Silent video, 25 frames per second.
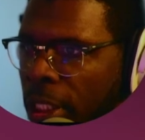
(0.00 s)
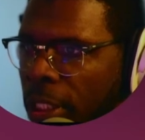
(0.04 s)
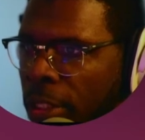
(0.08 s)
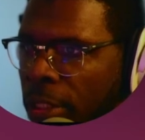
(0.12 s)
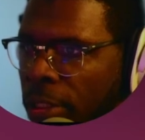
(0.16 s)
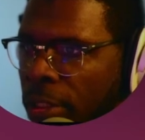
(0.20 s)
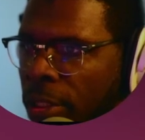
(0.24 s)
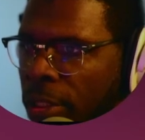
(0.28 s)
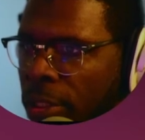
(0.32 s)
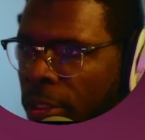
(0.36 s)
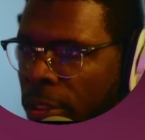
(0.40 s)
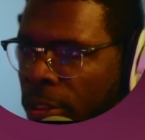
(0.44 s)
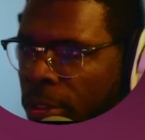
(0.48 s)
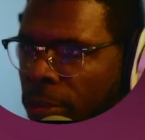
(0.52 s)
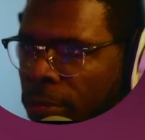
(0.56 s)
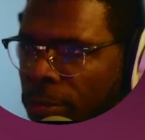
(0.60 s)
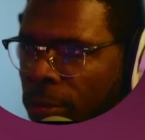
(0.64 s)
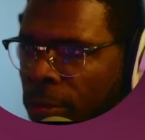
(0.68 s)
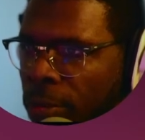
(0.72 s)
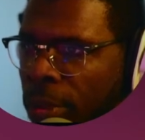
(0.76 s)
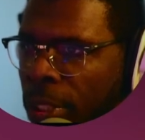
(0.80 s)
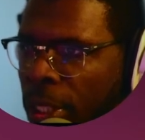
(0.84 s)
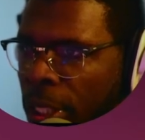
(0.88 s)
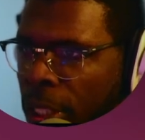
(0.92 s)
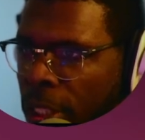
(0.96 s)
You can use it for
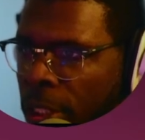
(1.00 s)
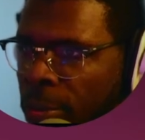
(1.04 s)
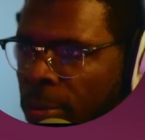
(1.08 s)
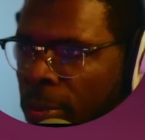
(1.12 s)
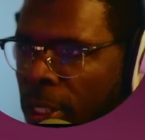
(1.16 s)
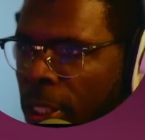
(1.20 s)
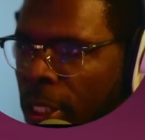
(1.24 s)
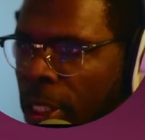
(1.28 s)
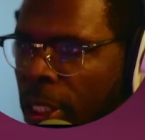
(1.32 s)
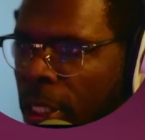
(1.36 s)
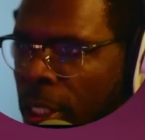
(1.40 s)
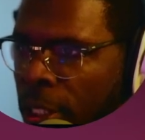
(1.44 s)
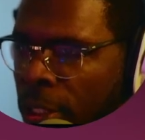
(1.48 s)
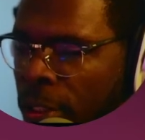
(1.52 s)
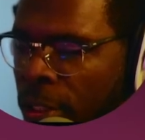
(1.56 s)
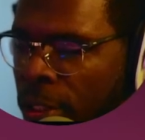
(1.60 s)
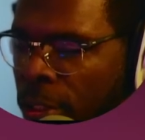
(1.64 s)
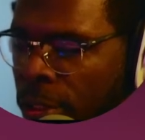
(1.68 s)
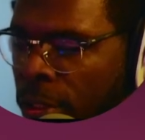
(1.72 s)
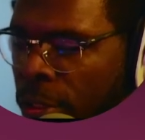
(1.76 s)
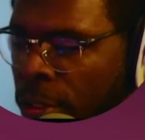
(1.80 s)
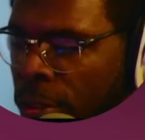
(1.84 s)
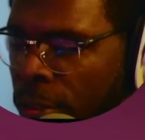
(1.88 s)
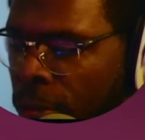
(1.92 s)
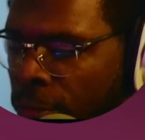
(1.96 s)
PHP. You can
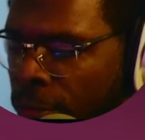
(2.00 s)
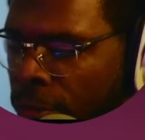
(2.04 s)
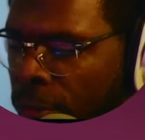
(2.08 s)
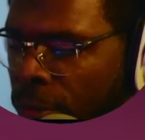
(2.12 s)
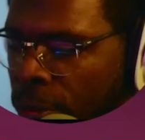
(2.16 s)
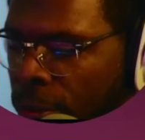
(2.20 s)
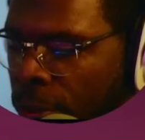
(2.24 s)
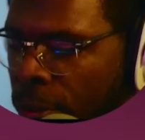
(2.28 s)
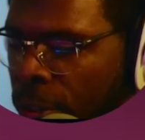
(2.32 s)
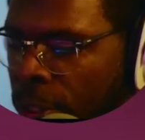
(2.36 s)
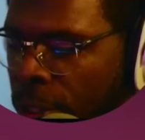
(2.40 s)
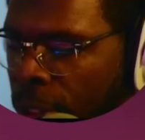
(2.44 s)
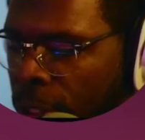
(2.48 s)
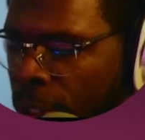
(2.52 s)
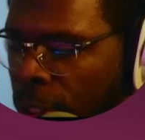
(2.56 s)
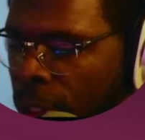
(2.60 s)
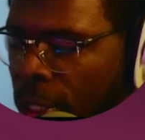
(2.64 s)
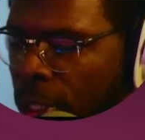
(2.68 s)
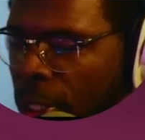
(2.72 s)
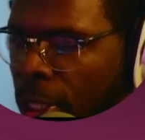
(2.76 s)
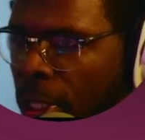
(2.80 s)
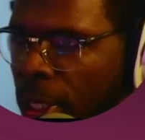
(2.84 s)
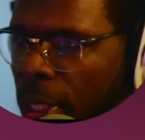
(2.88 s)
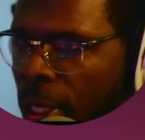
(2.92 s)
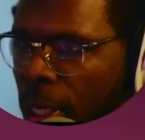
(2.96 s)
use it for
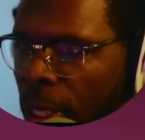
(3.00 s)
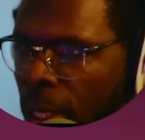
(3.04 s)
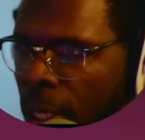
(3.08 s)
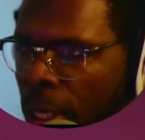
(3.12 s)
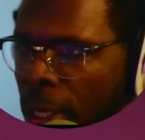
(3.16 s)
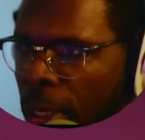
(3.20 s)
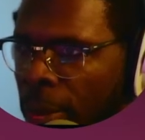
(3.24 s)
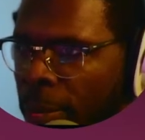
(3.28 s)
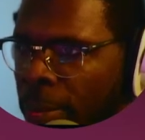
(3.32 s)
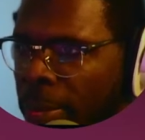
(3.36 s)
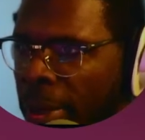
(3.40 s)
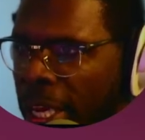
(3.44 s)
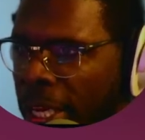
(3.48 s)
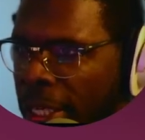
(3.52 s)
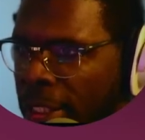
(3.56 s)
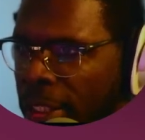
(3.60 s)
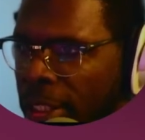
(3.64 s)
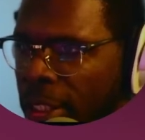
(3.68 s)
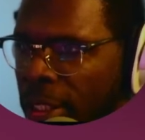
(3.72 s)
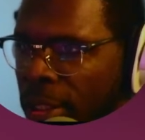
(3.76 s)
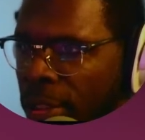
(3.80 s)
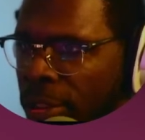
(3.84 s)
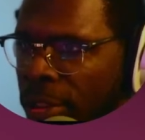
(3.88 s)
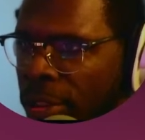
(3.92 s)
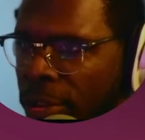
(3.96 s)
Bash
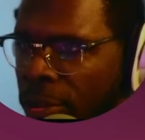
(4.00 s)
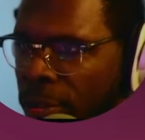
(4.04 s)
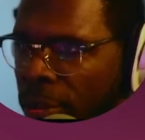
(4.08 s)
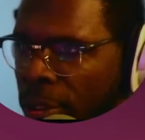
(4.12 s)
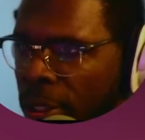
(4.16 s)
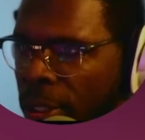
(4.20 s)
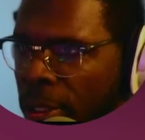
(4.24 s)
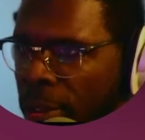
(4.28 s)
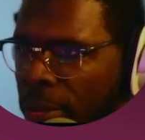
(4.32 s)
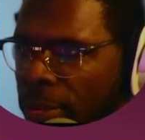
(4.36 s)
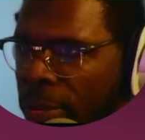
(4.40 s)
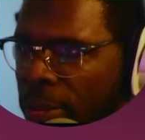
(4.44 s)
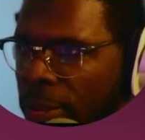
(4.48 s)
shell script.